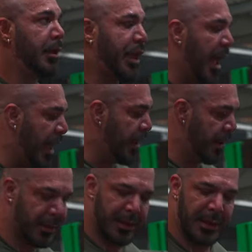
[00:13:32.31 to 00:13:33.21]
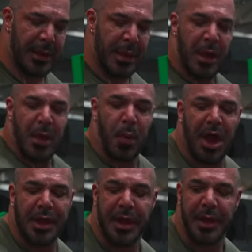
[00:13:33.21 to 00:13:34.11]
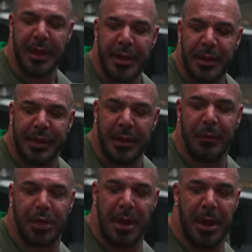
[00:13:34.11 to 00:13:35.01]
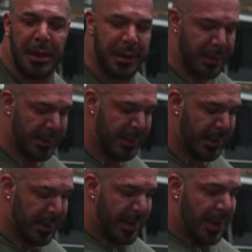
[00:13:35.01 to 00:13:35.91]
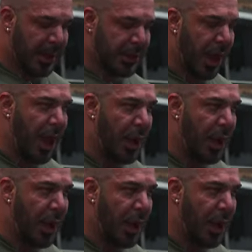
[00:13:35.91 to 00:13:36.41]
10, one, yep. Two, come on, let's go.